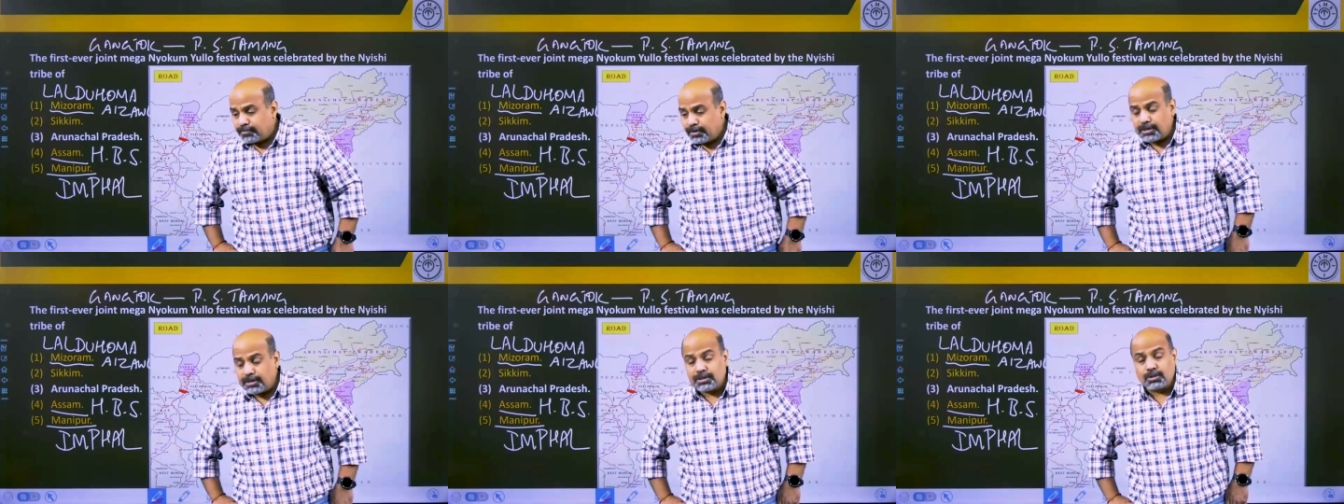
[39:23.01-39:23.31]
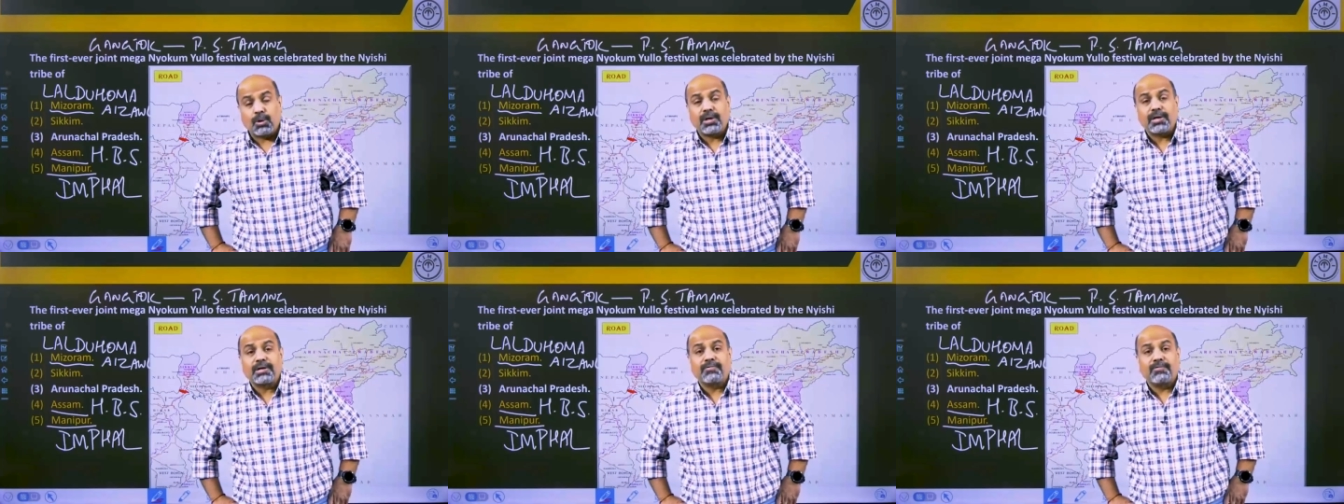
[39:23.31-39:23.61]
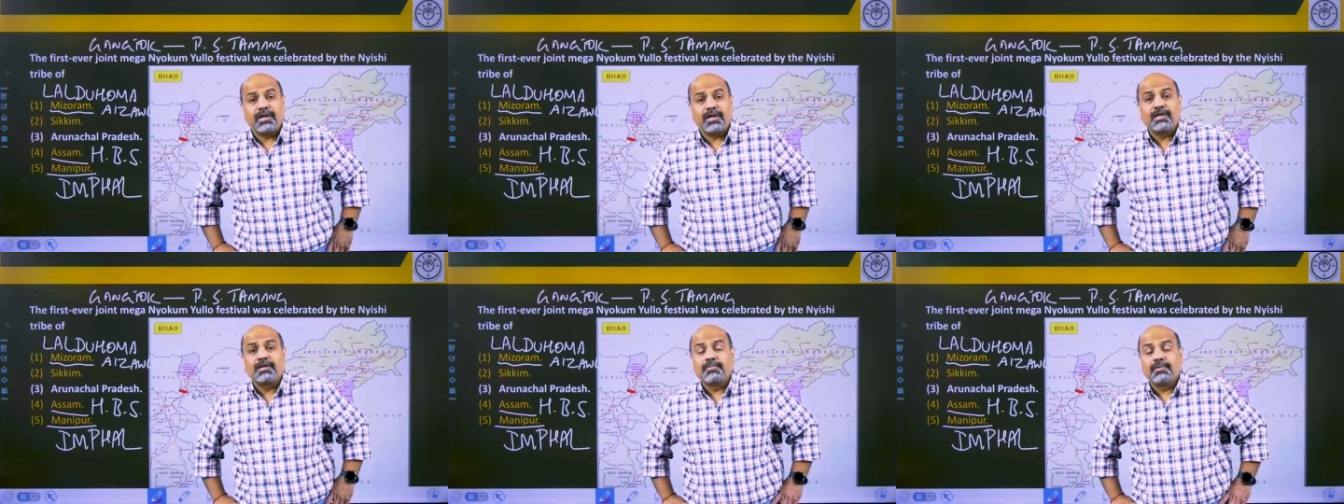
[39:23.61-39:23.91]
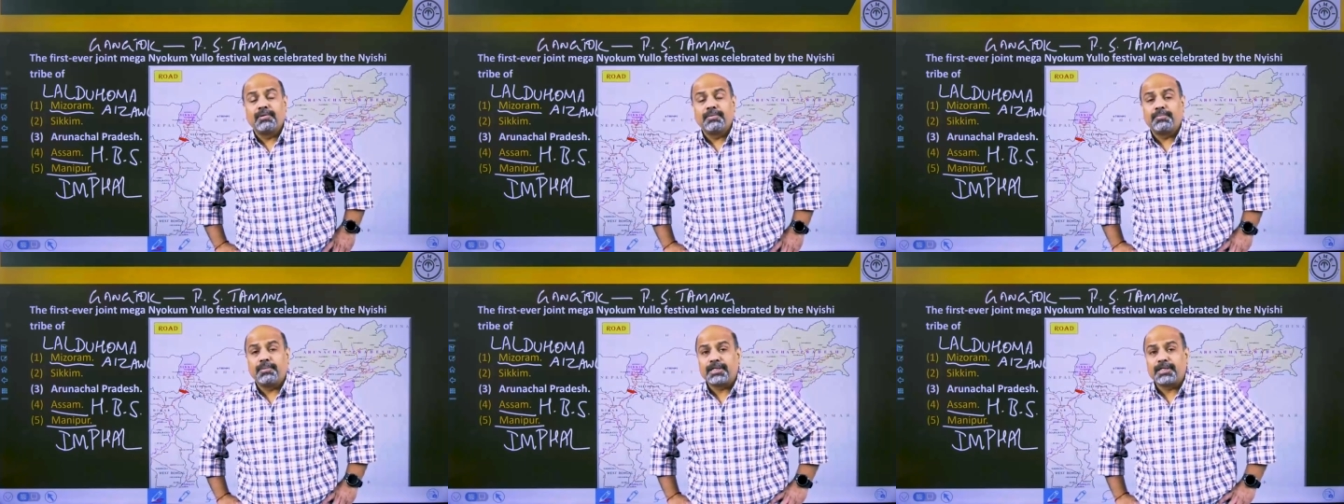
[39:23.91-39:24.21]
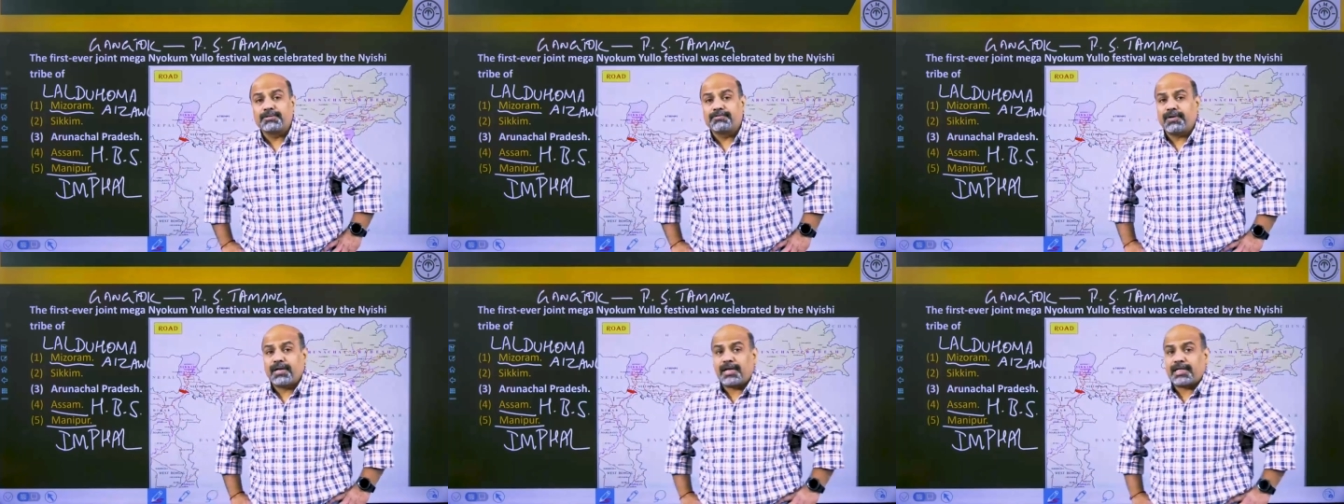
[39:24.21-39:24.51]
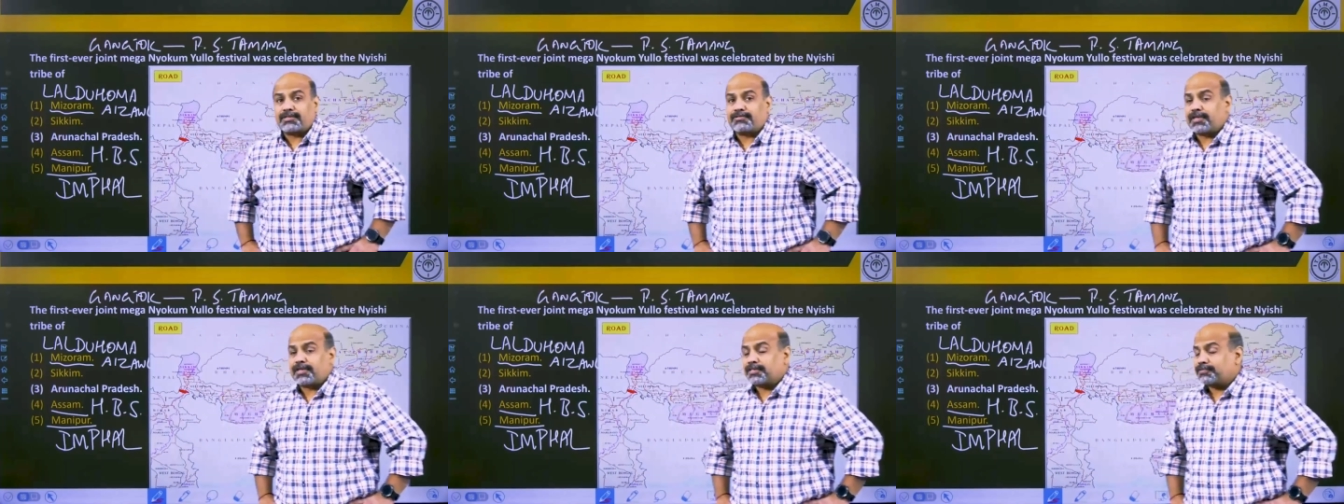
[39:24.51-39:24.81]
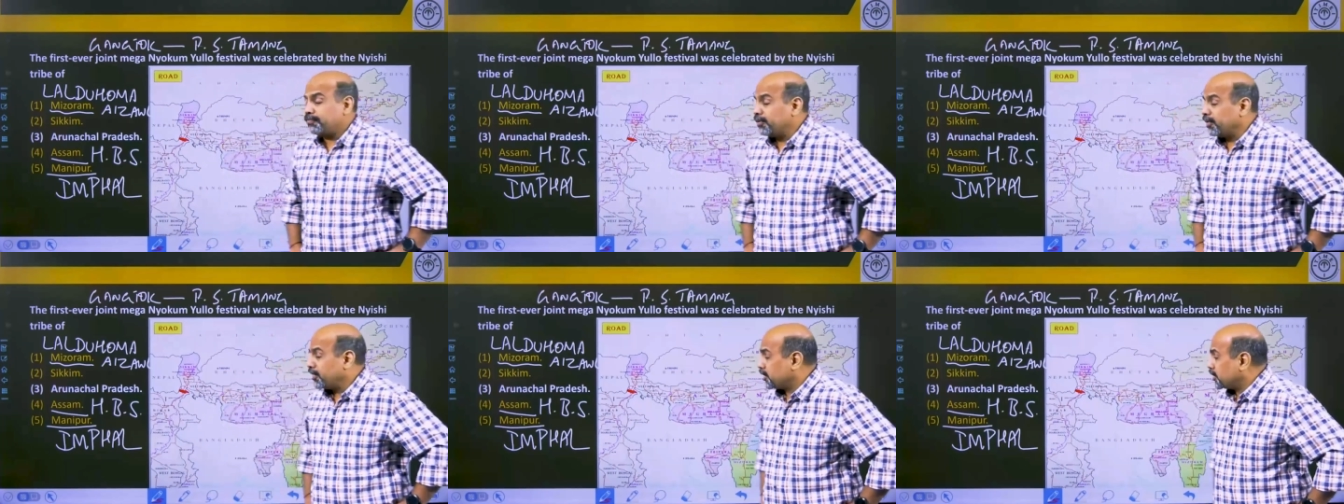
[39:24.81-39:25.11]
it's quite a vulnerable place for as far as
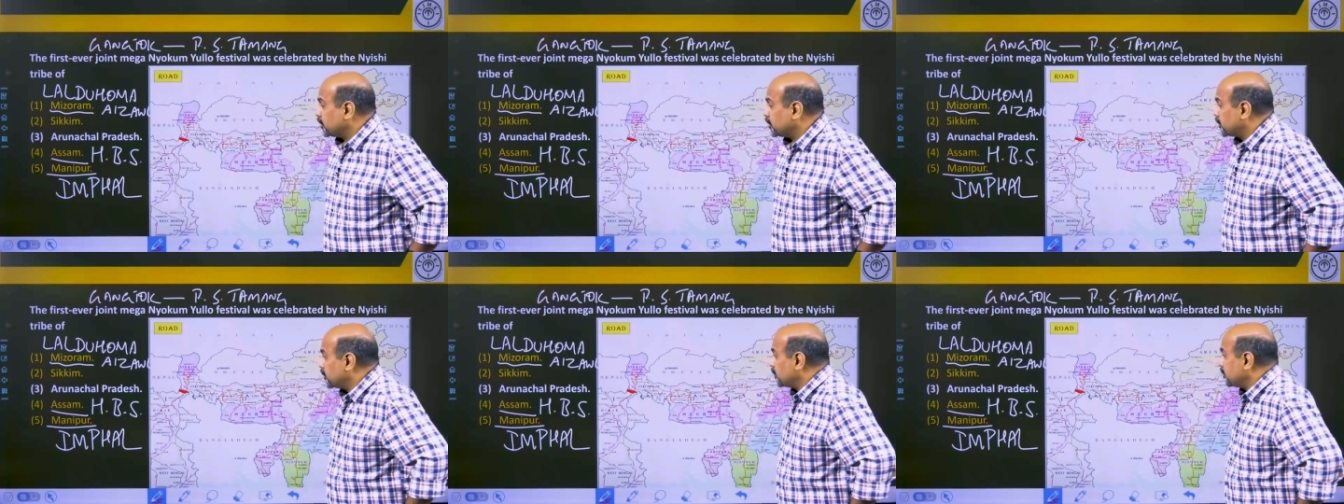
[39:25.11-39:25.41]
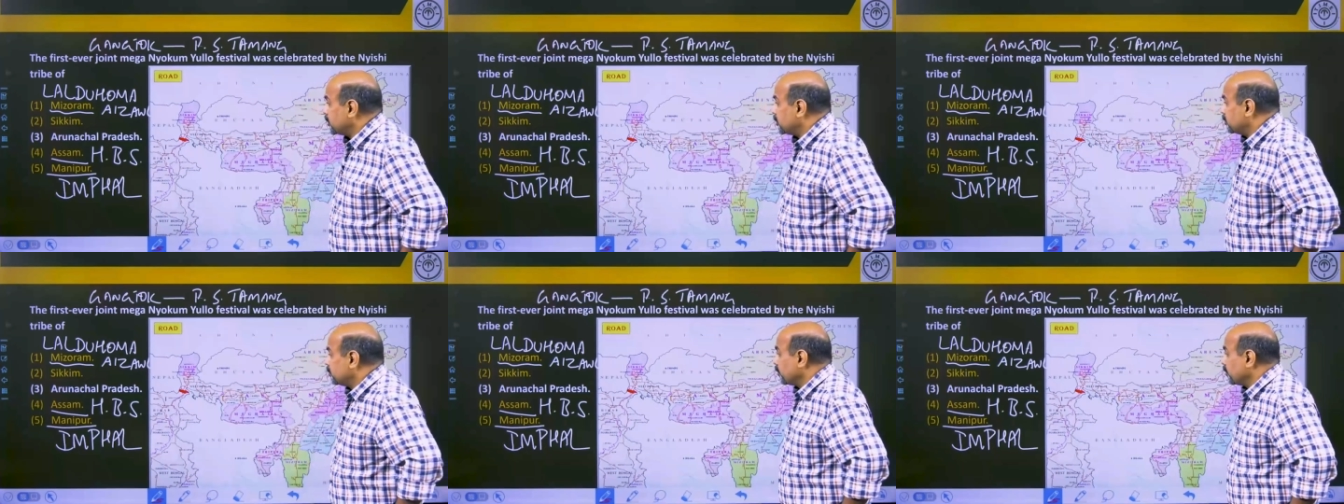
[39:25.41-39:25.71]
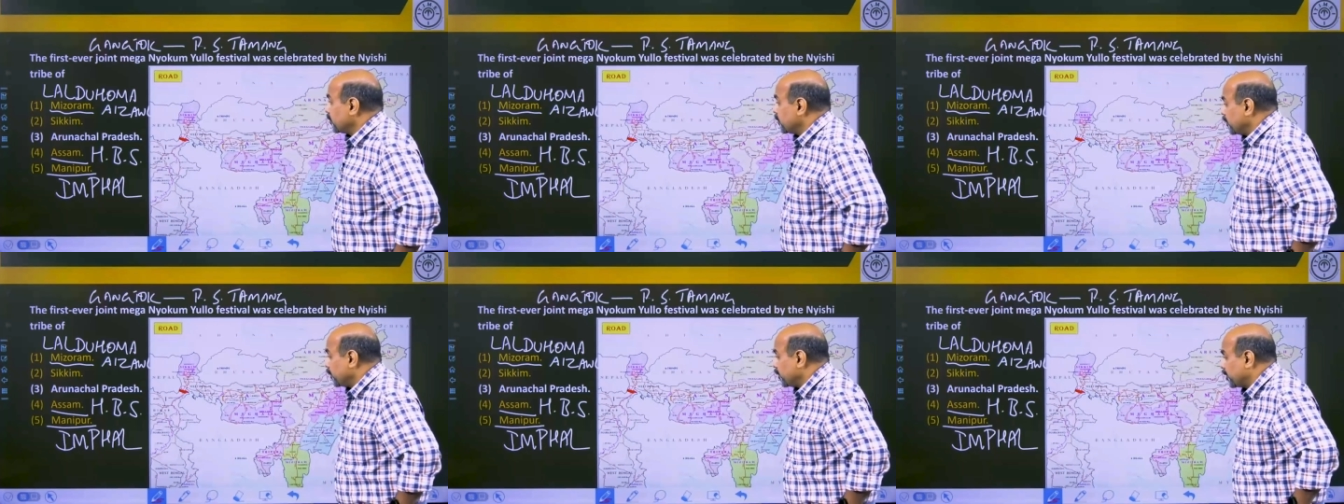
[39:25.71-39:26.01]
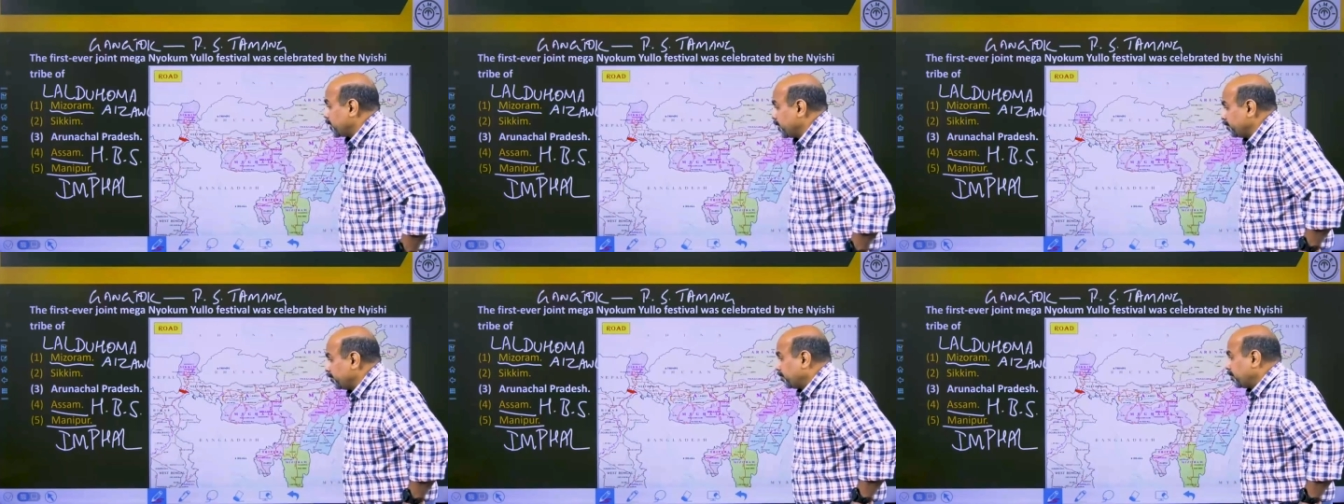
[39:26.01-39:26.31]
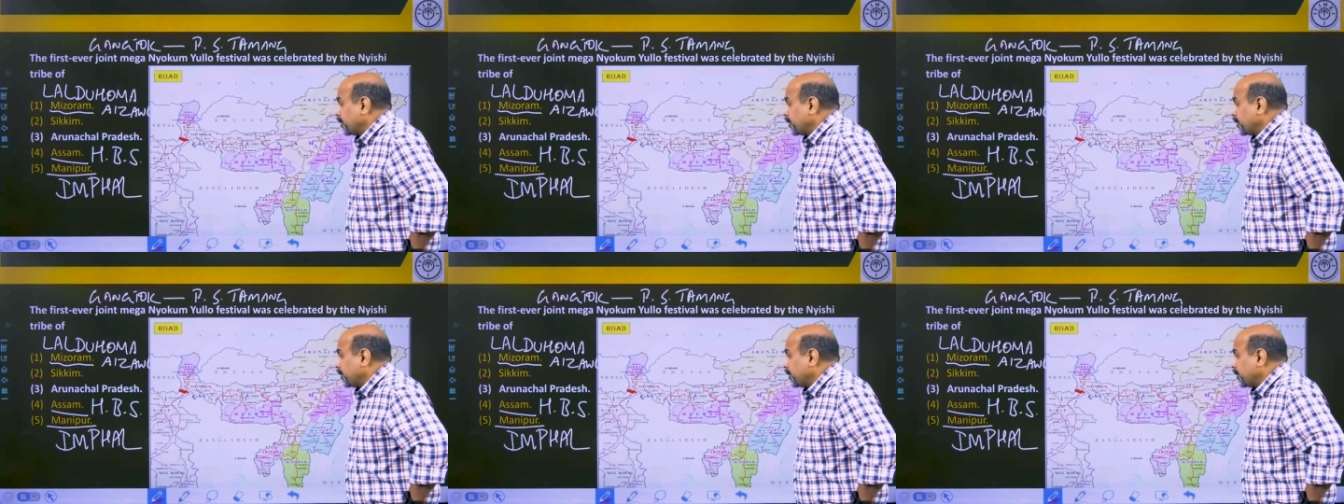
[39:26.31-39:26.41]
we are concerned. Okay.